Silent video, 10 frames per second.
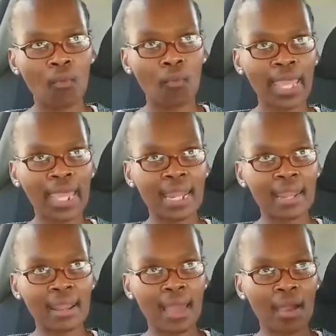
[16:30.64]

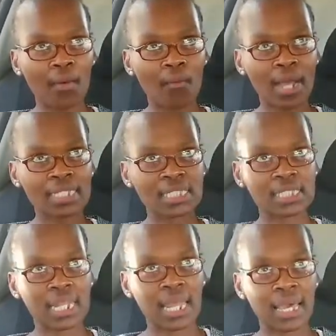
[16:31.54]
When I
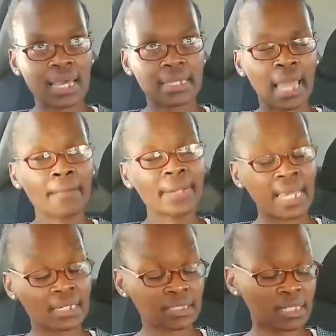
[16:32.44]
was like, I'm
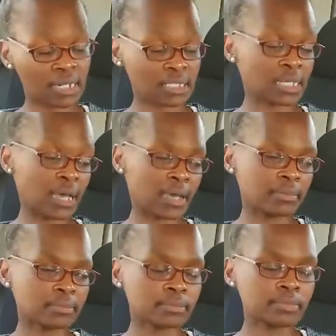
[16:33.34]
like a
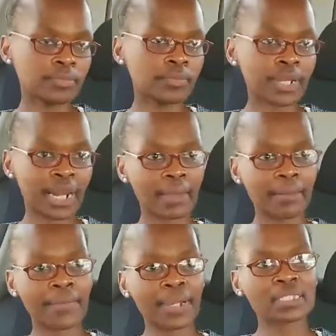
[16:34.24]
three-time
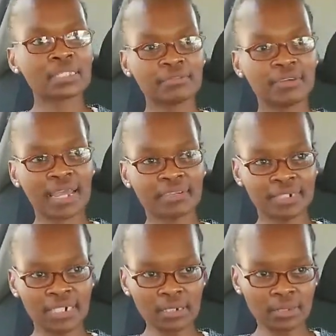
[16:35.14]
rape
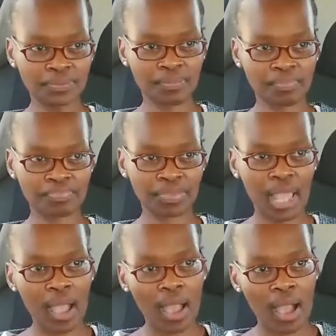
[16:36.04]
survivor.
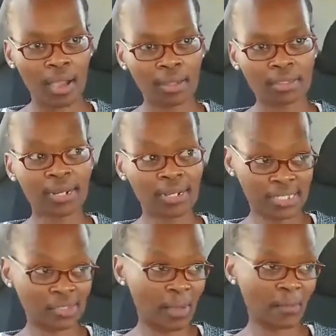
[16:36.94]
The
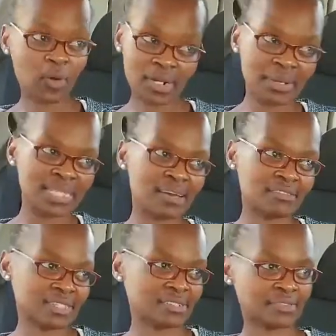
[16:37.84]
reason I'm calling
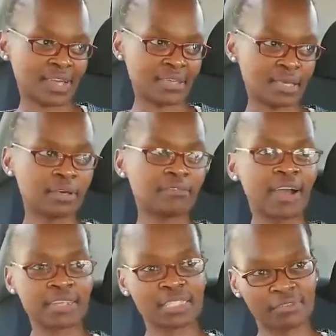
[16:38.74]
myself a
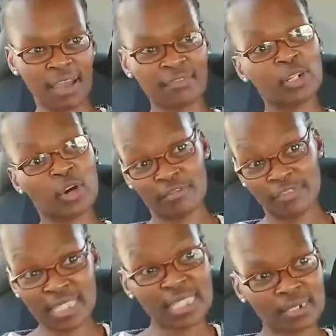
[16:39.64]
survivor, not a
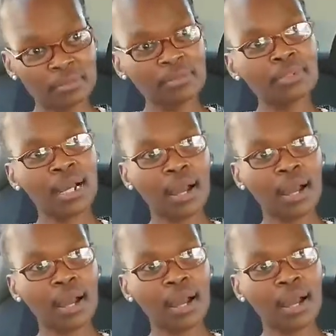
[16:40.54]
victim.